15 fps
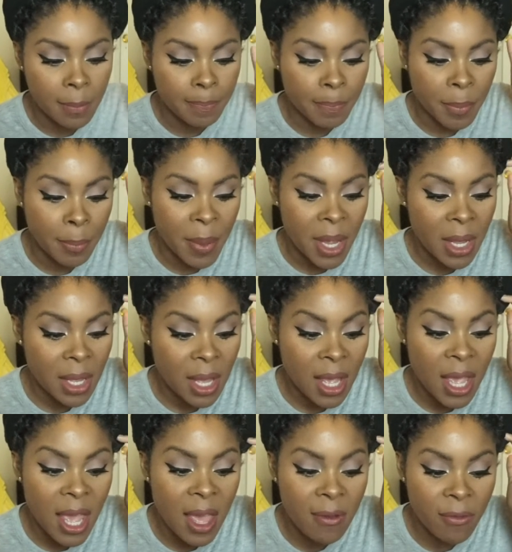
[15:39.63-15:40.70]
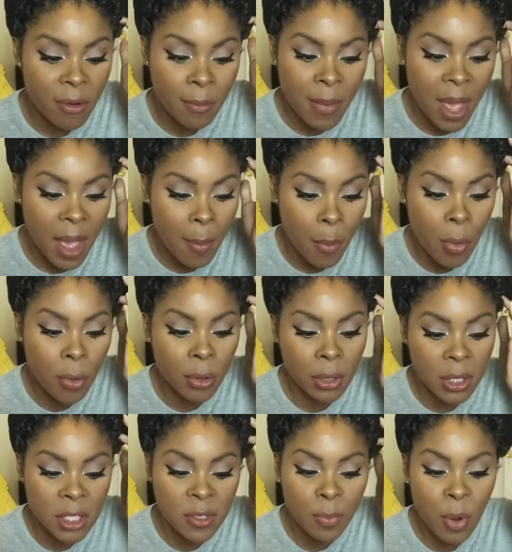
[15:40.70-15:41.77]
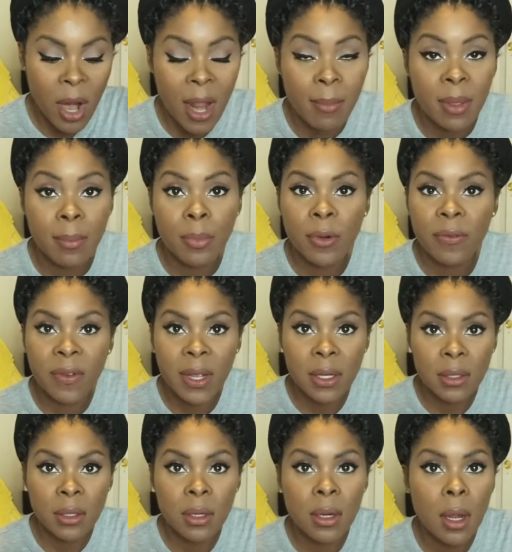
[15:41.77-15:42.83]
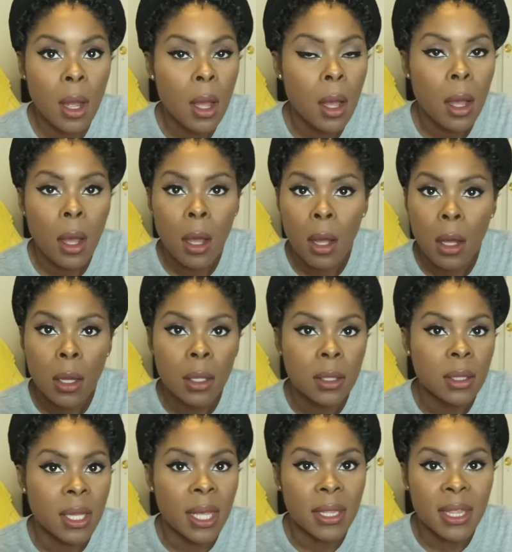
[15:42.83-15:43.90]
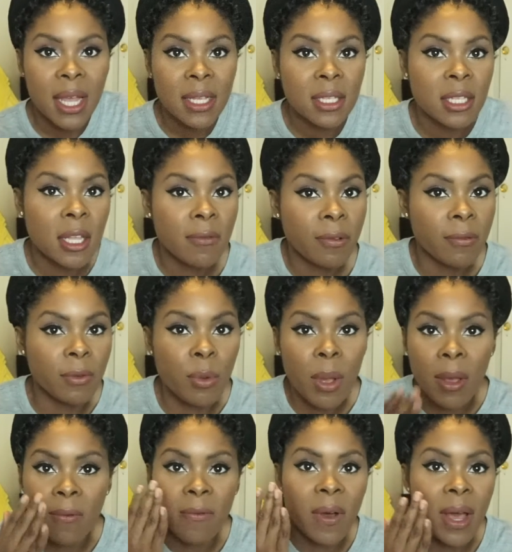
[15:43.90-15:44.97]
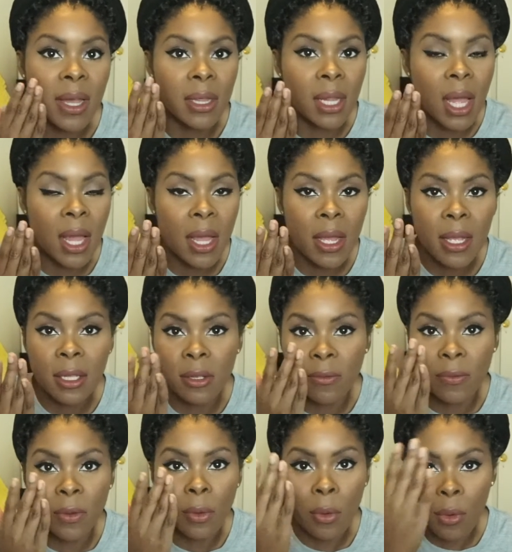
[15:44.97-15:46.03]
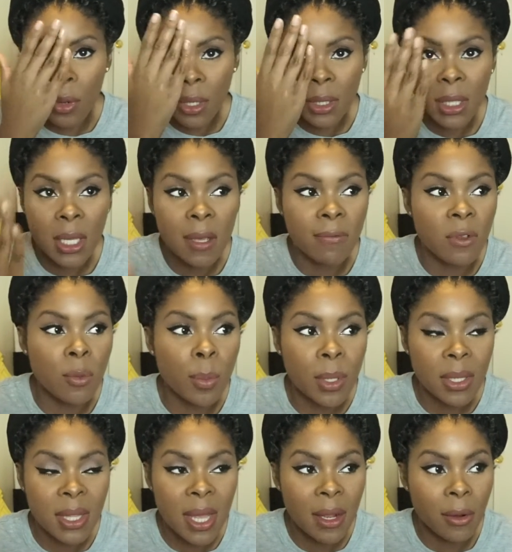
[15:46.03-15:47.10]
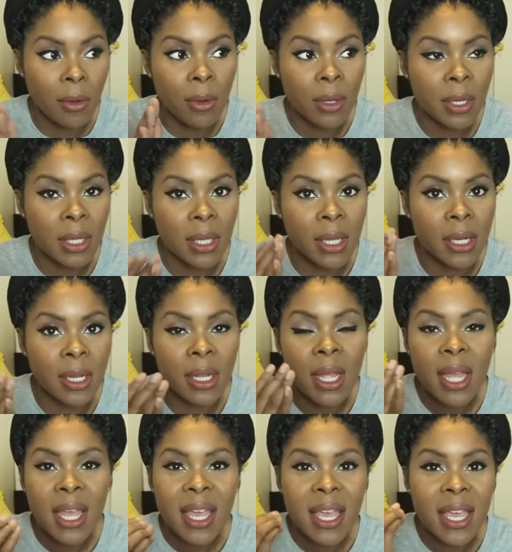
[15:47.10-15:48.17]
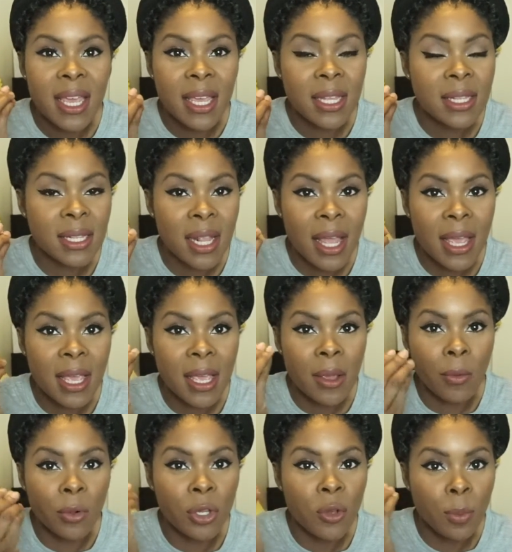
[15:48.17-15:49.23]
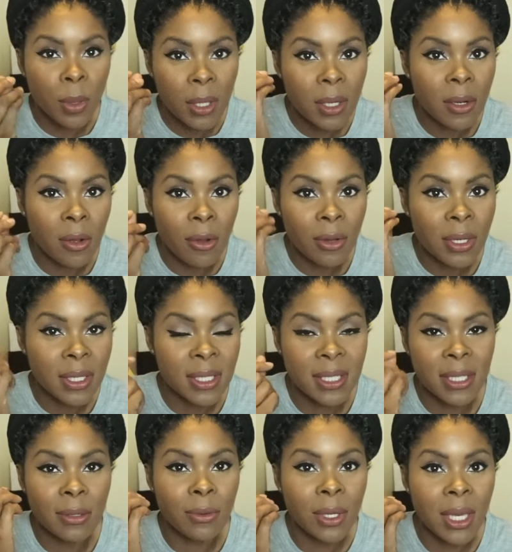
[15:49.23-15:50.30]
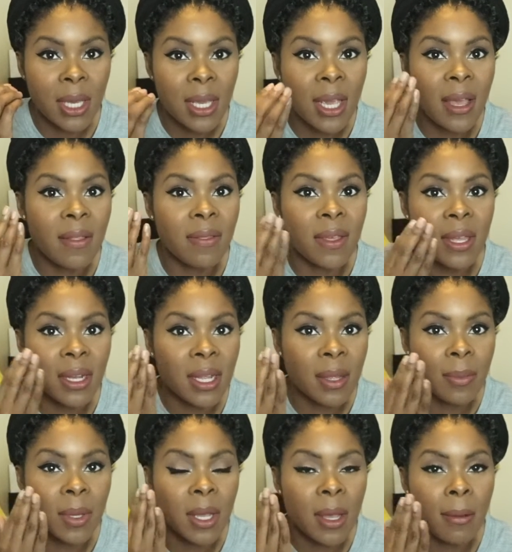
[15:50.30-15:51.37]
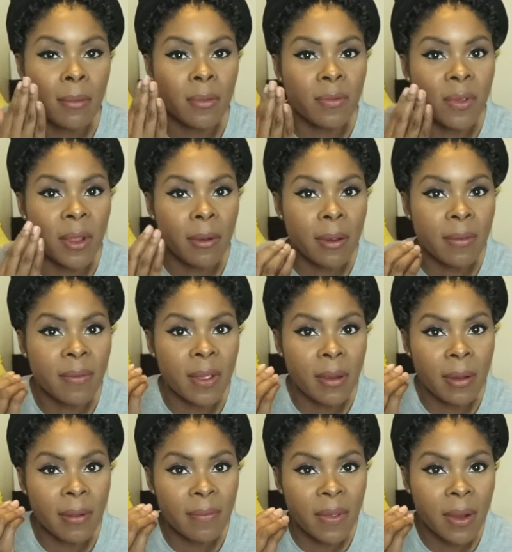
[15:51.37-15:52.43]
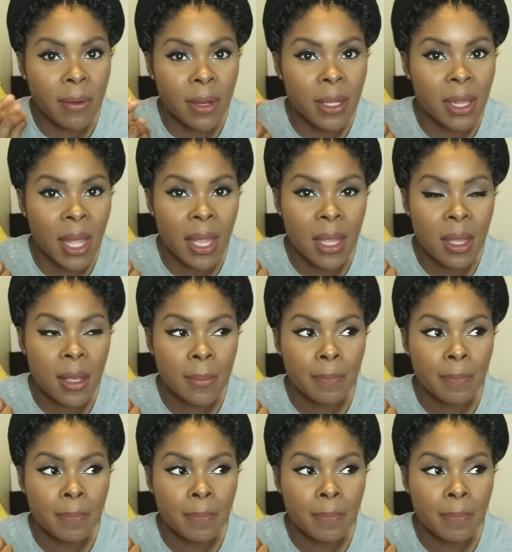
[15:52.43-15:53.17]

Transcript: Becca Ever Matte Poreless Priming Perfector. Like that stuff, if you have fine lines or if you're oily, if you put that on and let it, it's like when you put it on, it's silky, and then it becomes very like,